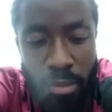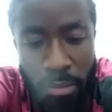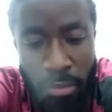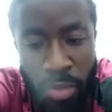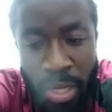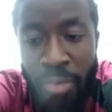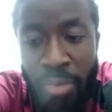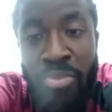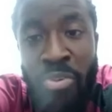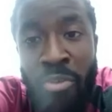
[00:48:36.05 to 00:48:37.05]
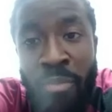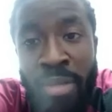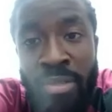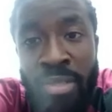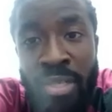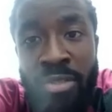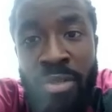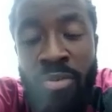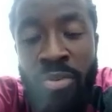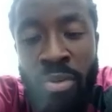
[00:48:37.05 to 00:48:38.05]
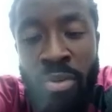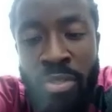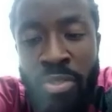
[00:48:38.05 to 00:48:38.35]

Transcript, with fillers: whether you want to come back to Nigeria or not,